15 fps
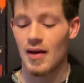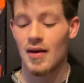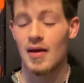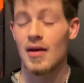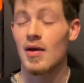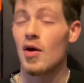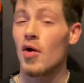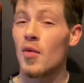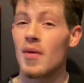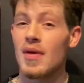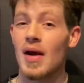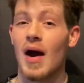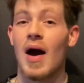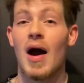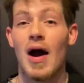going
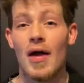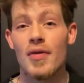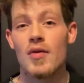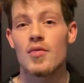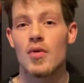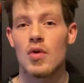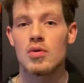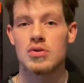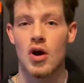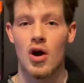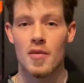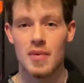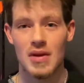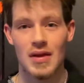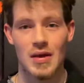on the road to
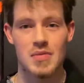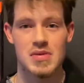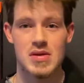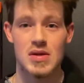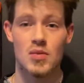RB Leipzig,